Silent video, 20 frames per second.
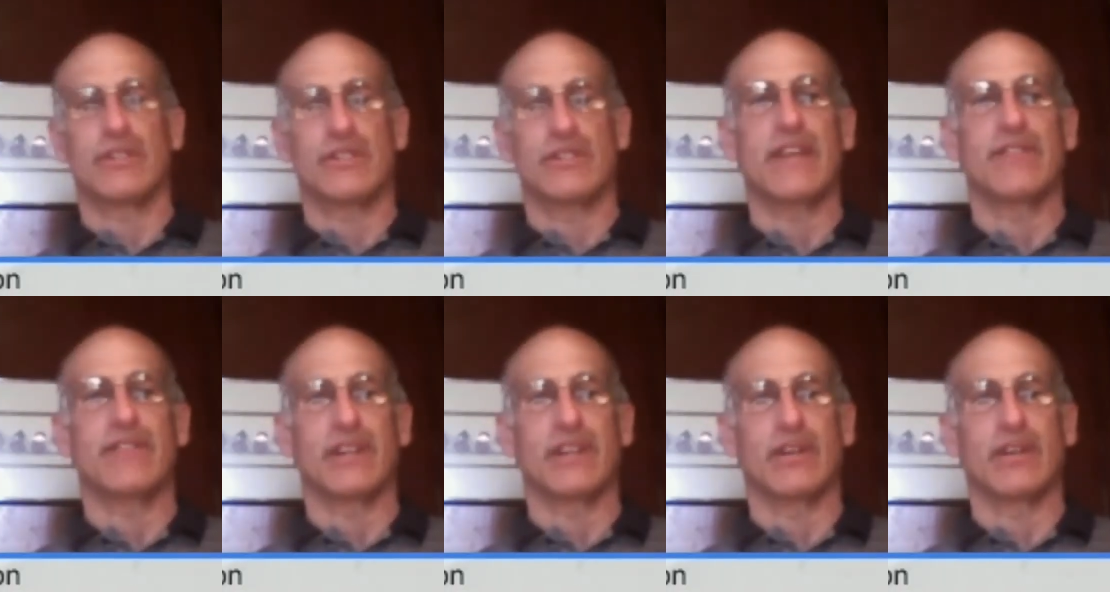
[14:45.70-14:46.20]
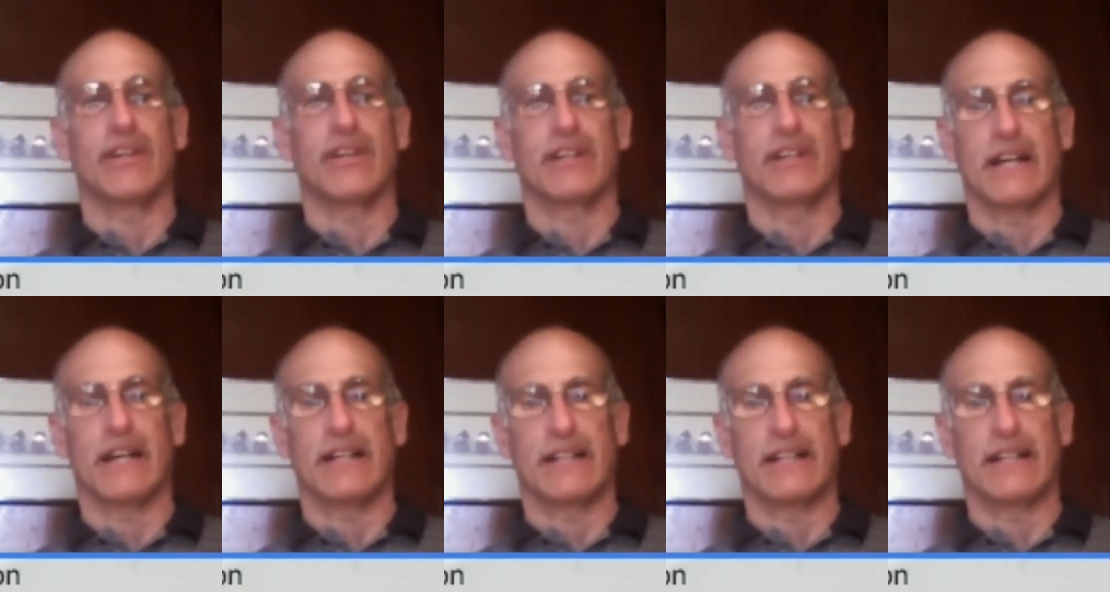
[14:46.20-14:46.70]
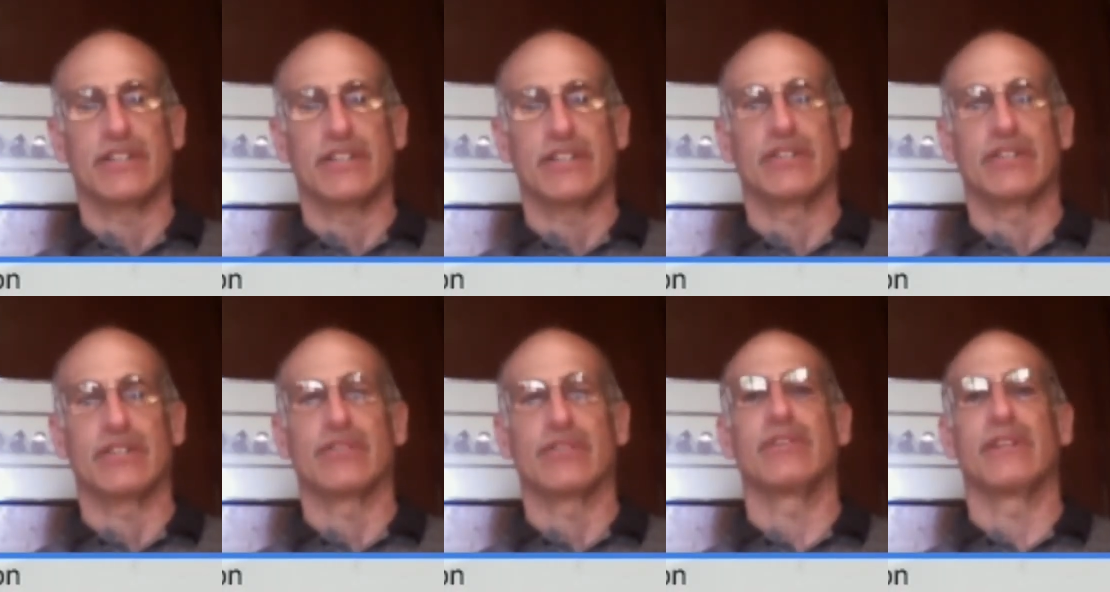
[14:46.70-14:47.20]
have to go to the United
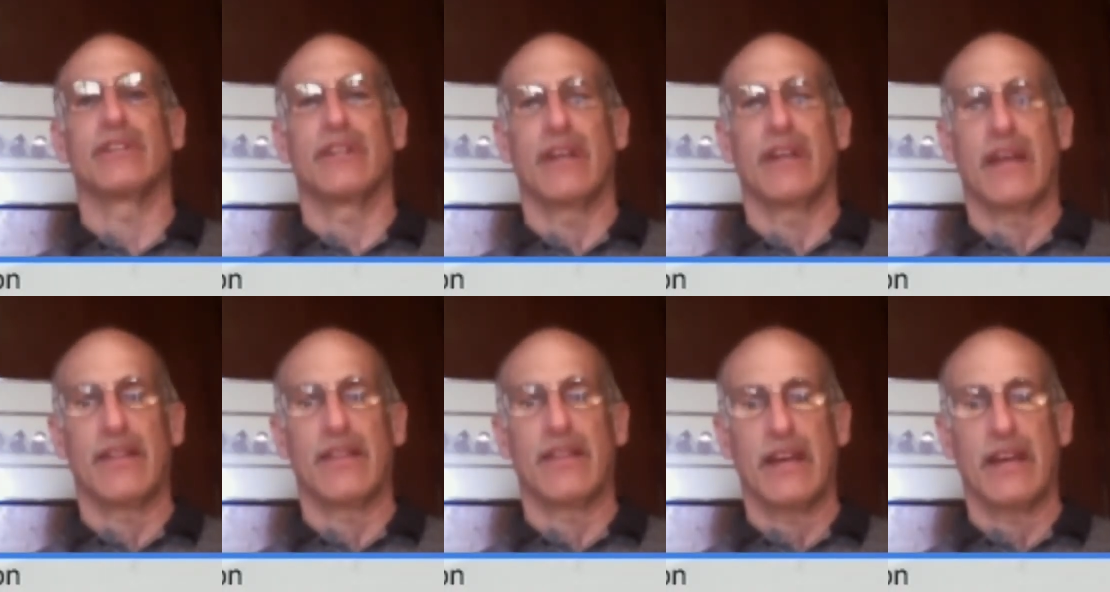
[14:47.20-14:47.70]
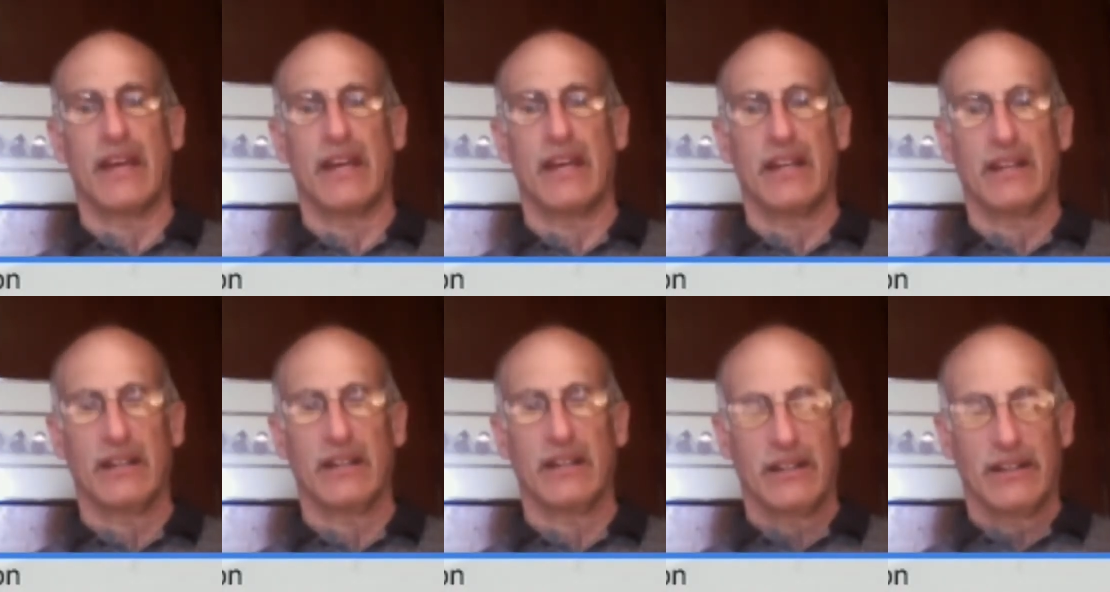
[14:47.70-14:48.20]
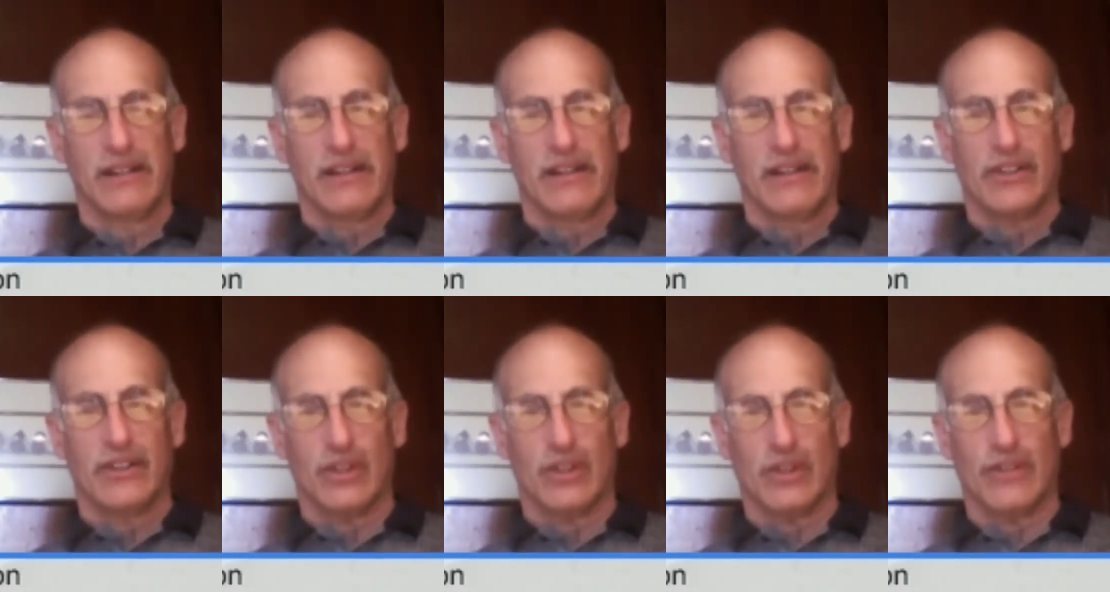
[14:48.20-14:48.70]
Nations, and, and they
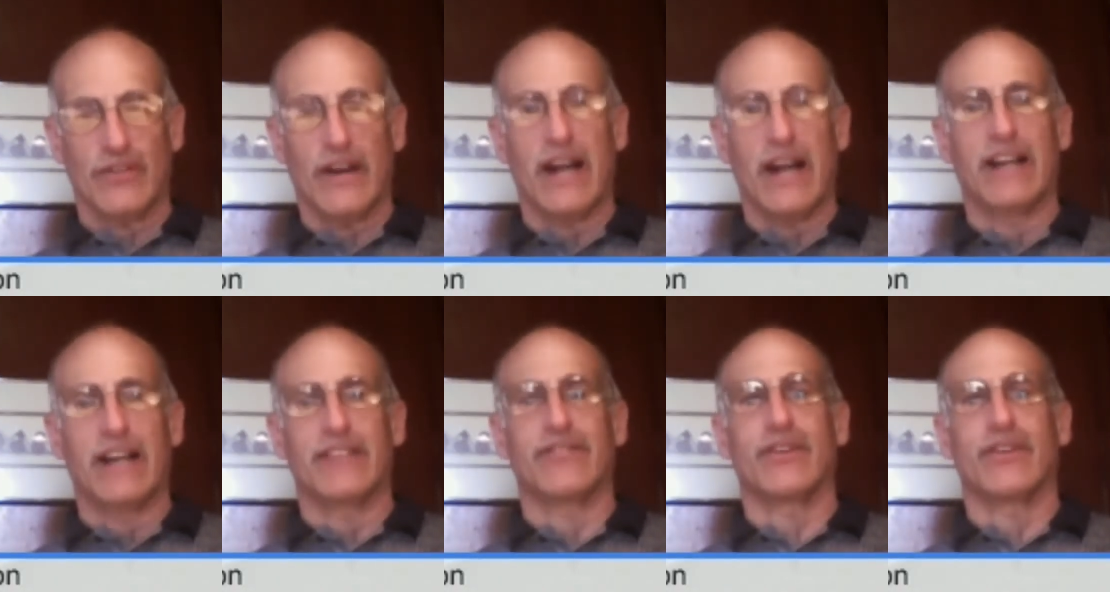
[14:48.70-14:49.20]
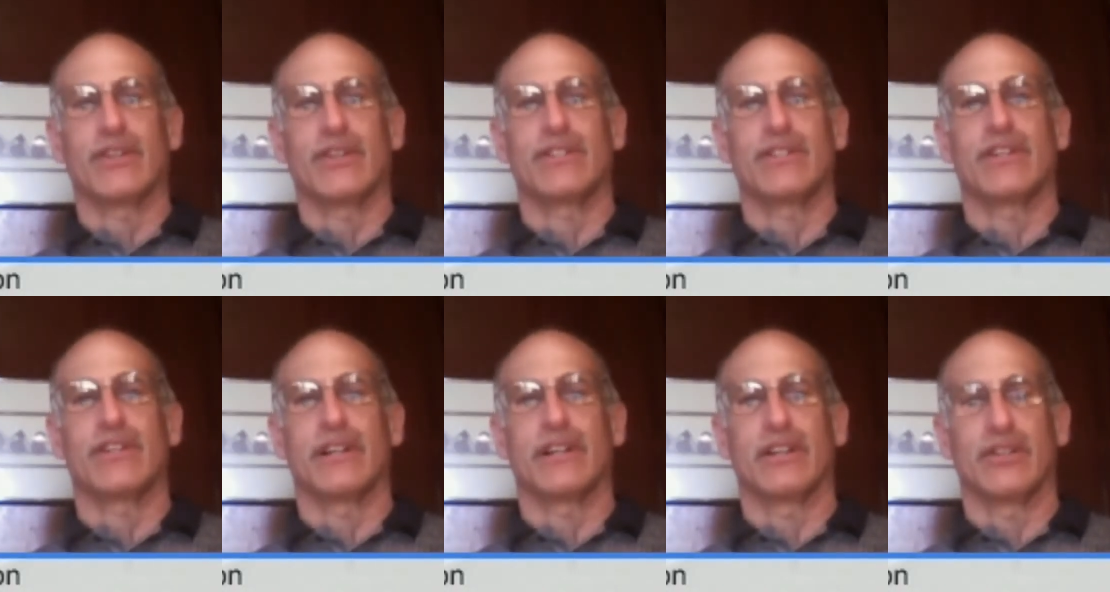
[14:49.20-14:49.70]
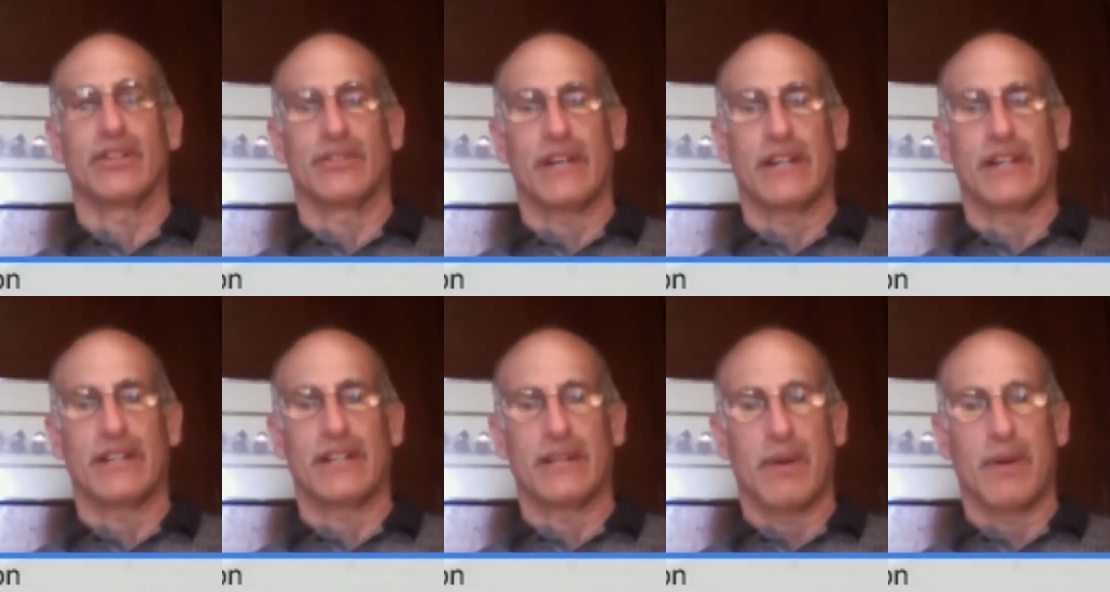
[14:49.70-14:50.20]
certify it first, and then it goes
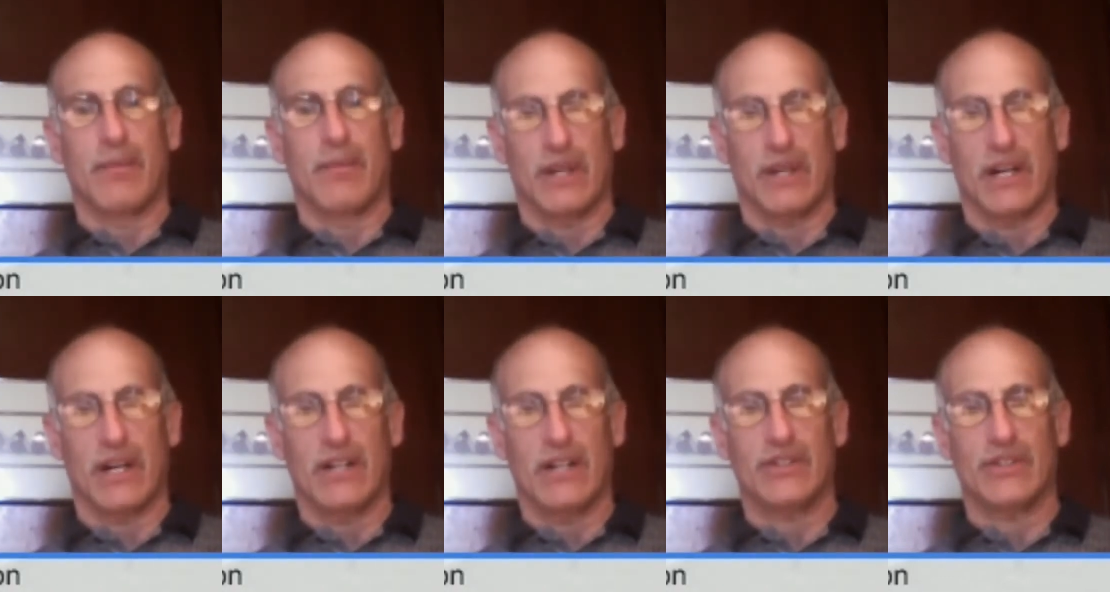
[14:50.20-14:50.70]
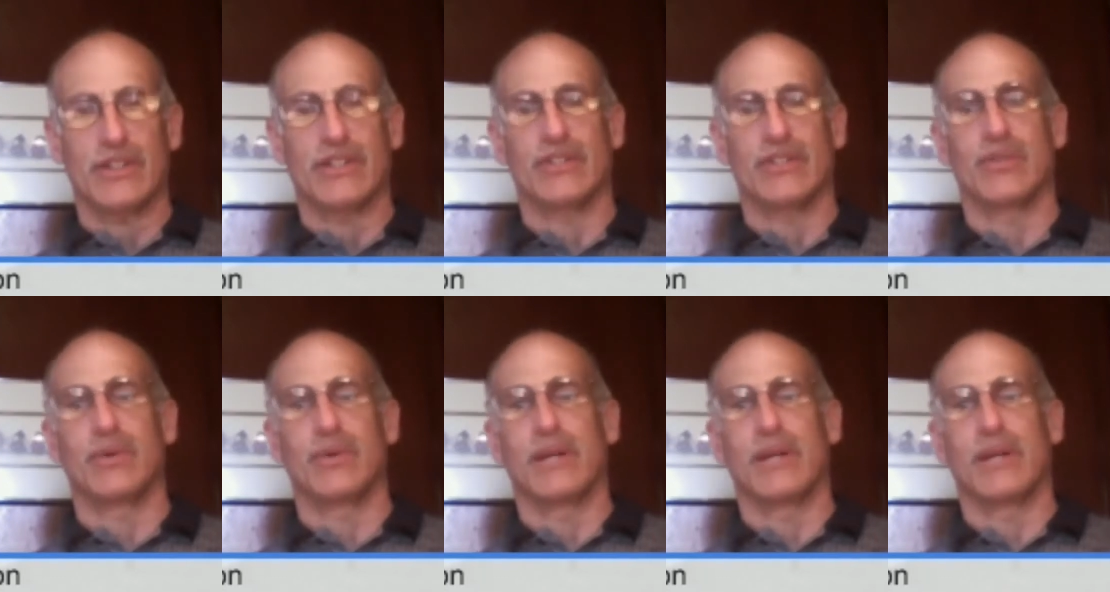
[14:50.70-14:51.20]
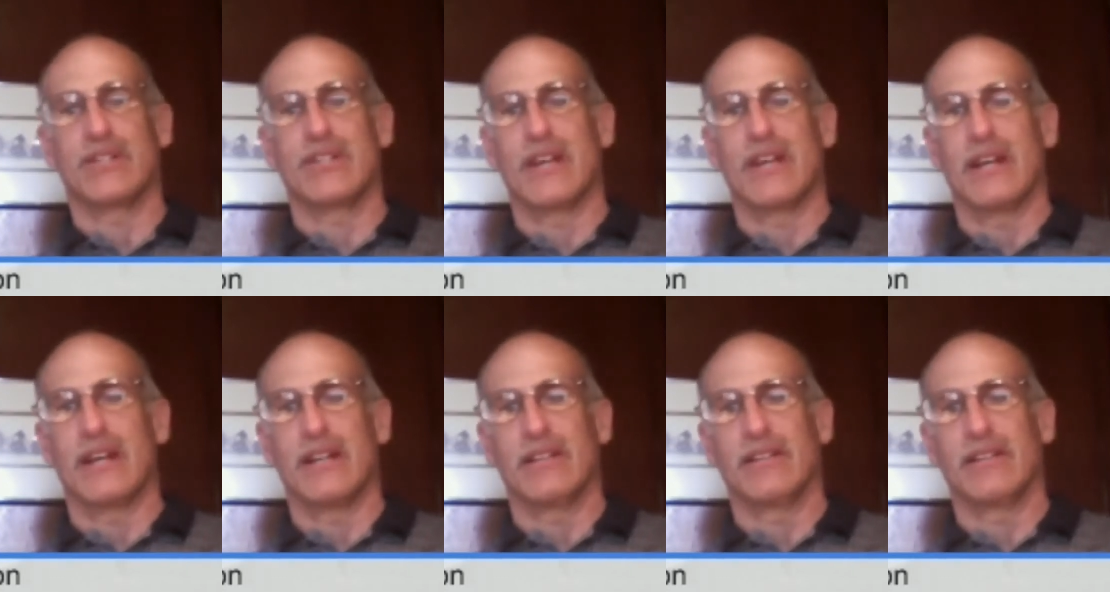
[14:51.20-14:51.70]
out to the member countries who each
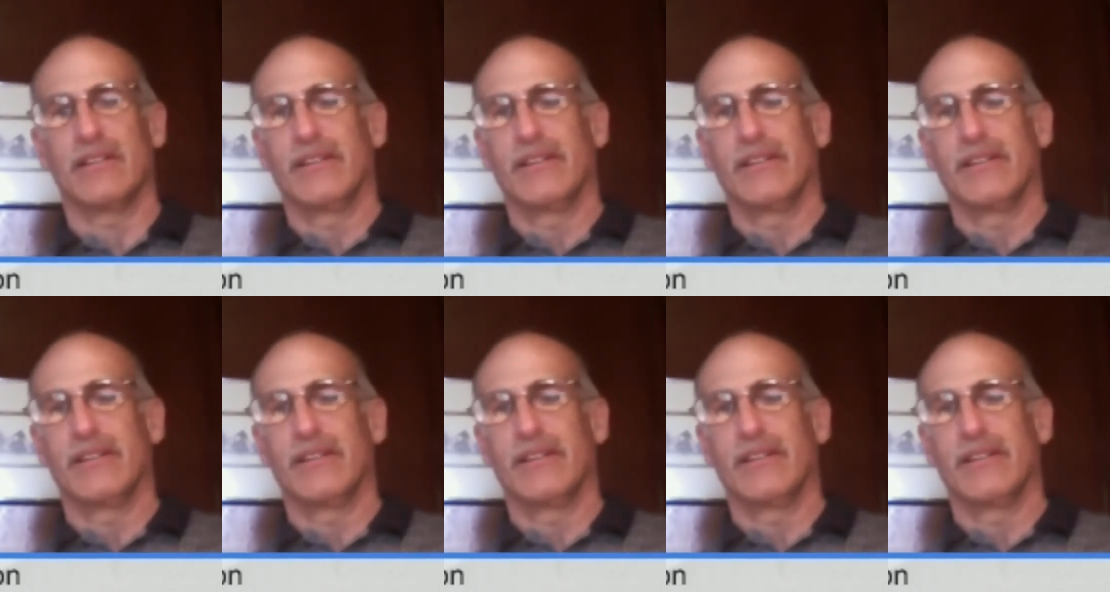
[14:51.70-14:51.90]
then